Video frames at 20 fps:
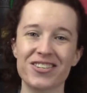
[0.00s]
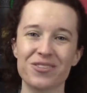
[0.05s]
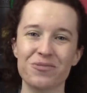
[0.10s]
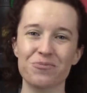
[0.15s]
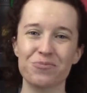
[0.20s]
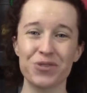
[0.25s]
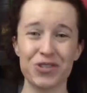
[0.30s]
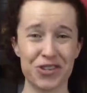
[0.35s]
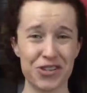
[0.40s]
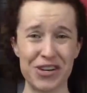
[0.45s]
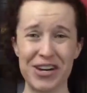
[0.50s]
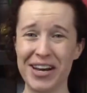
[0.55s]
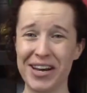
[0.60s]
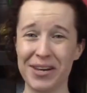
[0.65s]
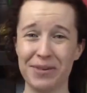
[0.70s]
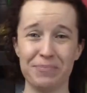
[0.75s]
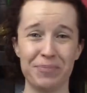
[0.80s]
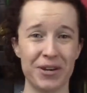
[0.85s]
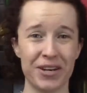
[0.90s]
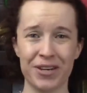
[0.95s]
We
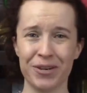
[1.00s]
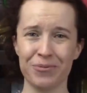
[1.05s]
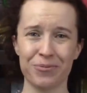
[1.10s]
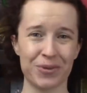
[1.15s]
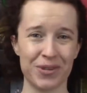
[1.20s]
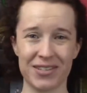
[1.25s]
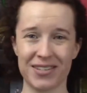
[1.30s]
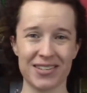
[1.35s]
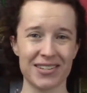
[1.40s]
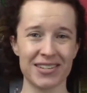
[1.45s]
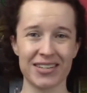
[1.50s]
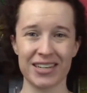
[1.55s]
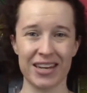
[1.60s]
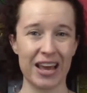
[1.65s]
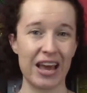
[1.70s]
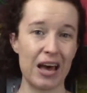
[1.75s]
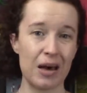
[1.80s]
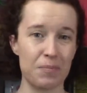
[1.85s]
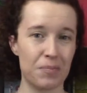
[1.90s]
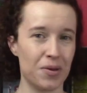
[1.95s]
tried, but it wasn't gonna
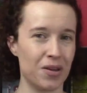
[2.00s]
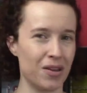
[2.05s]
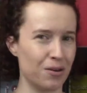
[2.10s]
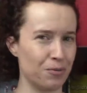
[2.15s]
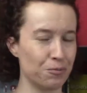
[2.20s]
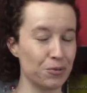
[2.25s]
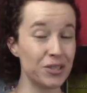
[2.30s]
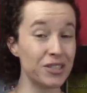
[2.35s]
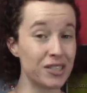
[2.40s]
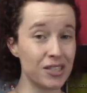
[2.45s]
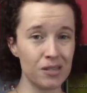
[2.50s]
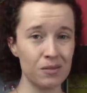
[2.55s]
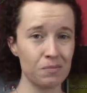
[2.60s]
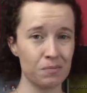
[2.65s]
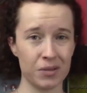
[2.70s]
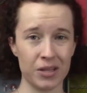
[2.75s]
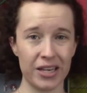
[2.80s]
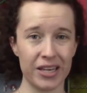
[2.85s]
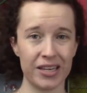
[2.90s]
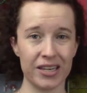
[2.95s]
happen. We didn't
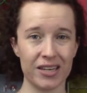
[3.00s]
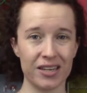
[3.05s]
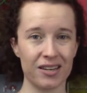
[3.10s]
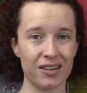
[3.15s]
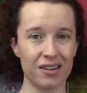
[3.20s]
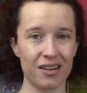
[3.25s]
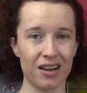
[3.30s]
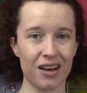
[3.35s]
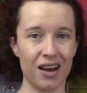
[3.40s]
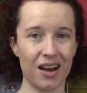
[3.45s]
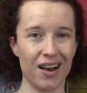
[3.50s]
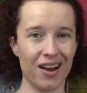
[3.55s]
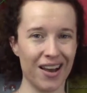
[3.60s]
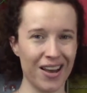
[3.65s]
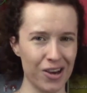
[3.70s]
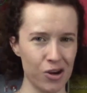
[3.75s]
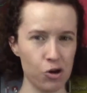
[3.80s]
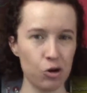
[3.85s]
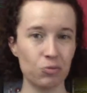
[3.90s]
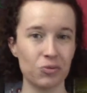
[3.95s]
play it. I
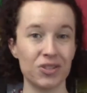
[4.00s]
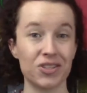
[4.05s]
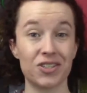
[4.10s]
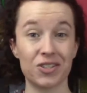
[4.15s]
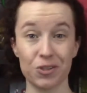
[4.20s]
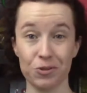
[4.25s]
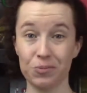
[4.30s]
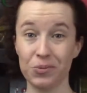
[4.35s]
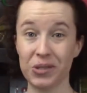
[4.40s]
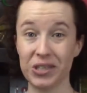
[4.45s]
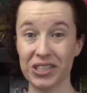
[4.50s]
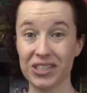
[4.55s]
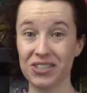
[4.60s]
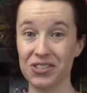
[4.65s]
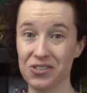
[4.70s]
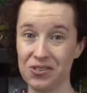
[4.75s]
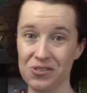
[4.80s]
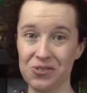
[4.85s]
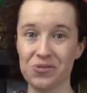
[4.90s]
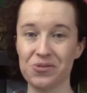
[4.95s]
hope to still play it
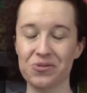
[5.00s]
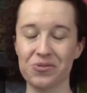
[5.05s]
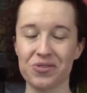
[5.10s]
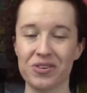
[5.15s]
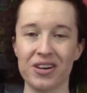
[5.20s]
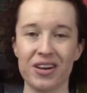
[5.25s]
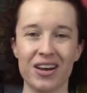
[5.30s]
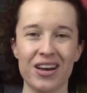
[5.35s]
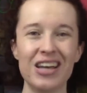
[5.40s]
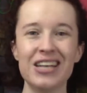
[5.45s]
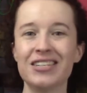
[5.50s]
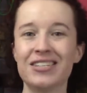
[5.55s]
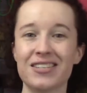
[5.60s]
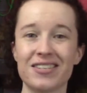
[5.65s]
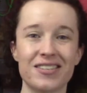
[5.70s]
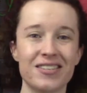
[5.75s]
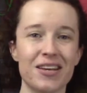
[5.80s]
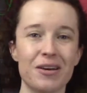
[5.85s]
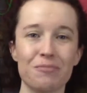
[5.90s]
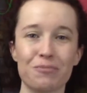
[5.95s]
soon.
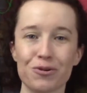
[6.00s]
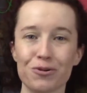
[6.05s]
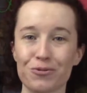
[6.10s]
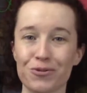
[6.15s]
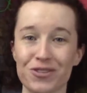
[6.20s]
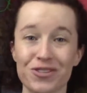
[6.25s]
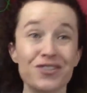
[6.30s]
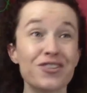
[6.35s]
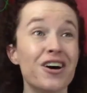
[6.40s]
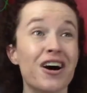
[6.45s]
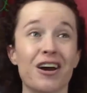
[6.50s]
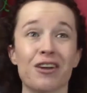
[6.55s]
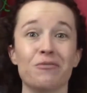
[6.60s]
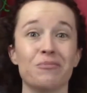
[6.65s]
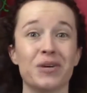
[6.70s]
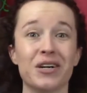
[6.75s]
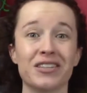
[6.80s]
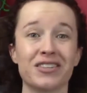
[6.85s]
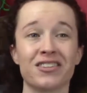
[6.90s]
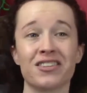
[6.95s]
December was not a
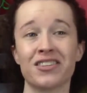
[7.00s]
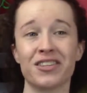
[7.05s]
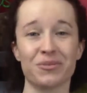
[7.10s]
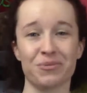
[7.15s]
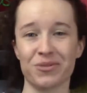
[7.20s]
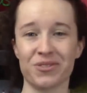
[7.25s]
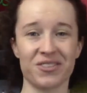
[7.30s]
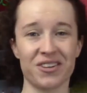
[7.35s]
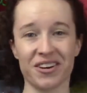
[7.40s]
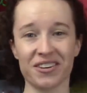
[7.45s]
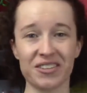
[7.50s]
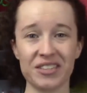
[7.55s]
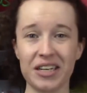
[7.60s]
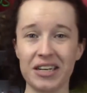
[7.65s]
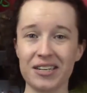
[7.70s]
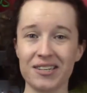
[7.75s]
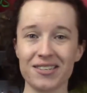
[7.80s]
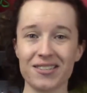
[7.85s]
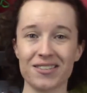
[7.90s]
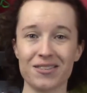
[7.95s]
month that was gonna let
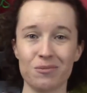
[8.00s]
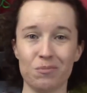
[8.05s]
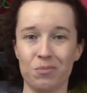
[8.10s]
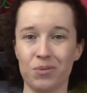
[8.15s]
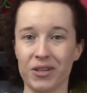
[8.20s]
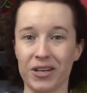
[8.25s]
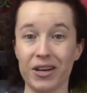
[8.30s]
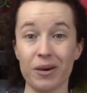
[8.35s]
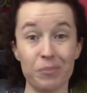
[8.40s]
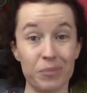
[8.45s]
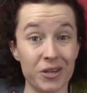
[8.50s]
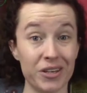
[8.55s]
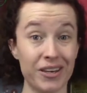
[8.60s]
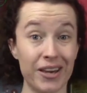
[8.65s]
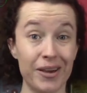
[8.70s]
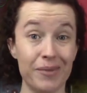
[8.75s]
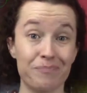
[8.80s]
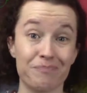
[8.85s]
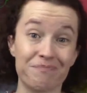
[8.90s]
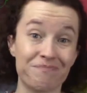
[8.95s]
us play a big
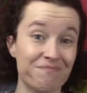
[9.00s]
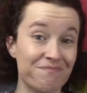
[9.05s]
game.